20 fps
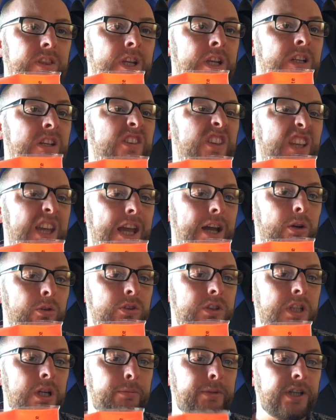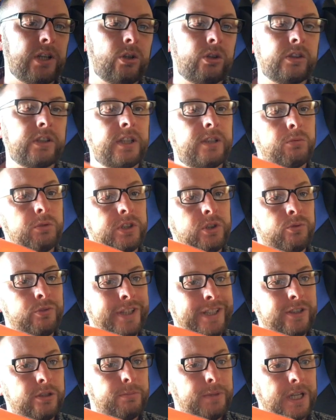anything else coming along, you
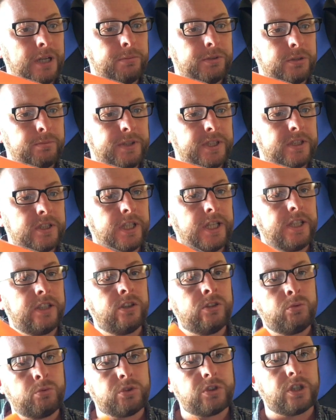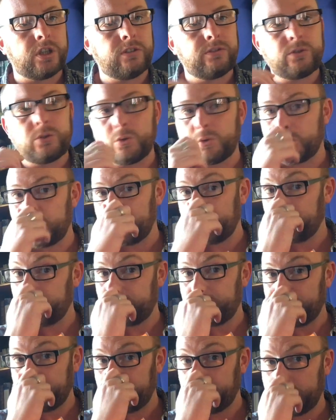need to be able to be seen. And also, of course,
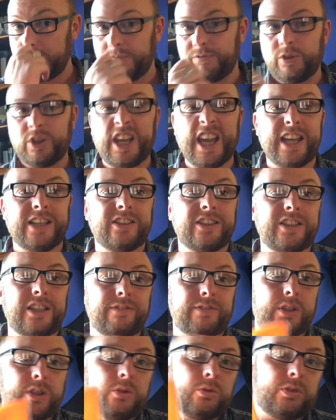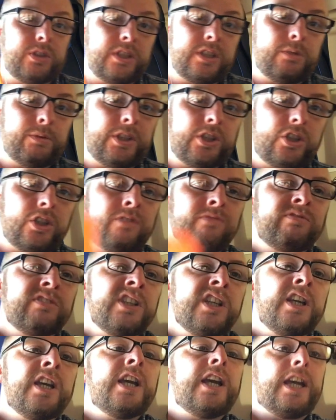if you get into difficulties, which
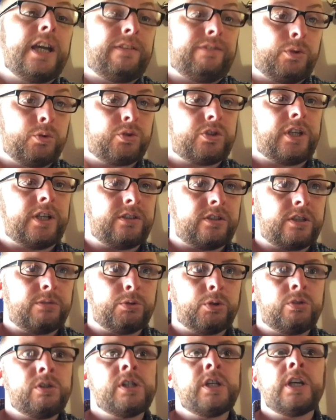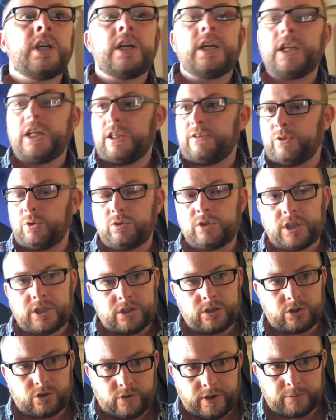if you're sensible, if you
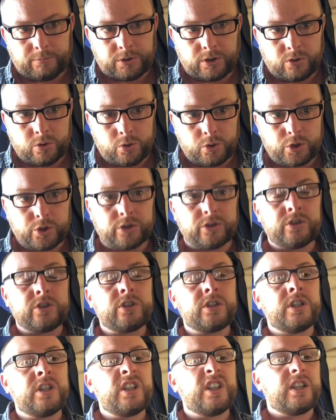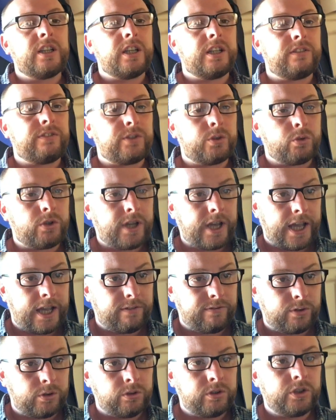take the correct precautions, if you're
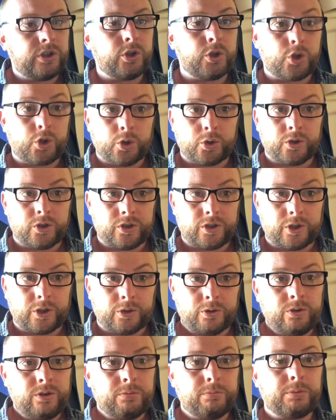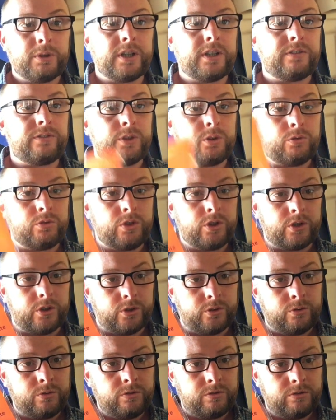careful, you shouldn't do. But if you
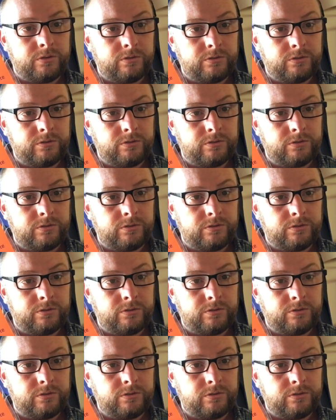do